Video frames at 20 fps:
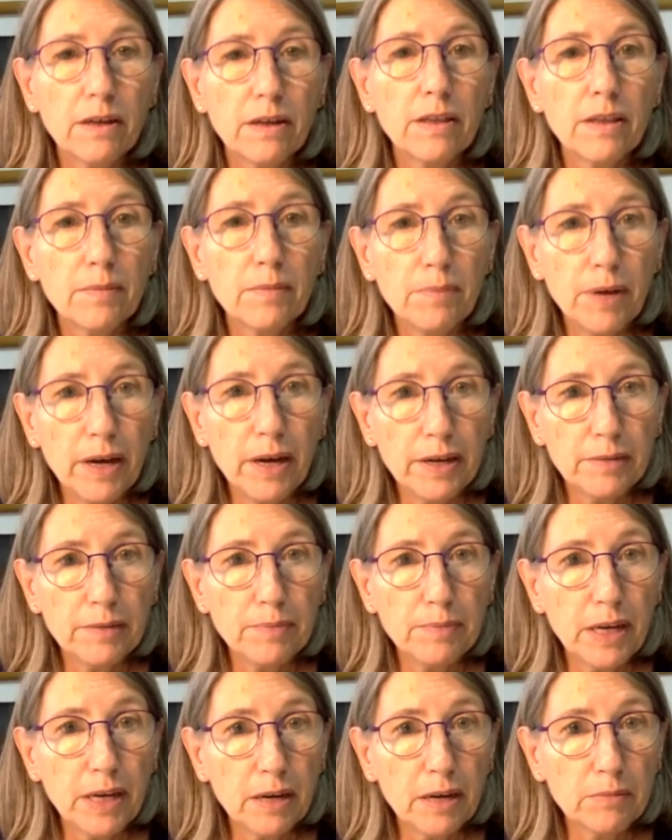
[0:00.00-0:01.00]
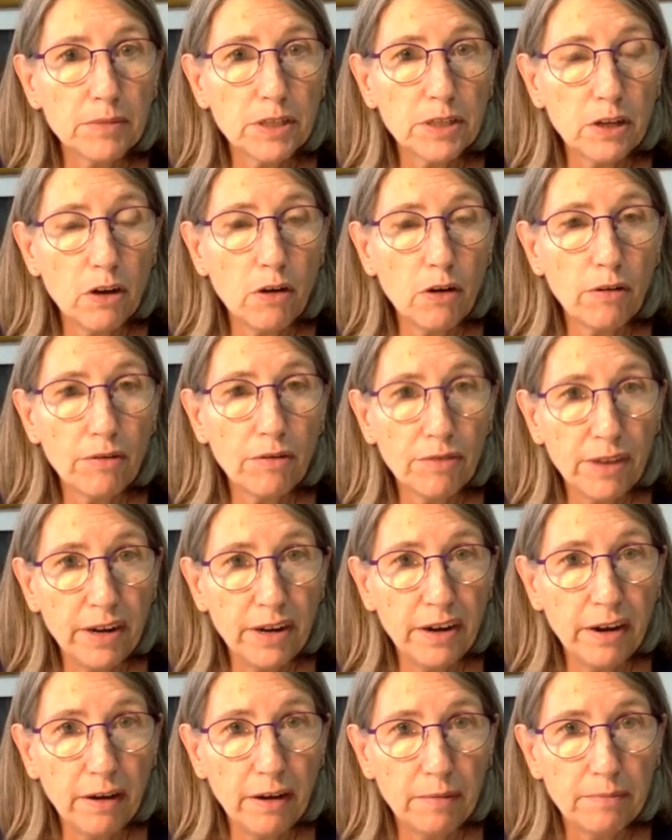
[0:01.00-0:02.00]
the blood becomes a lot
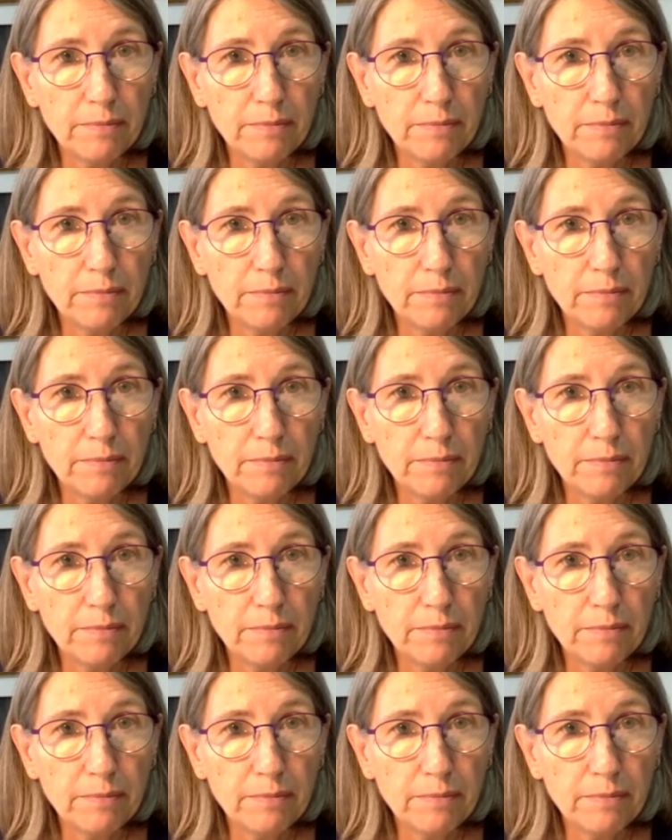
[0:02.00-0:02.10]
thinner.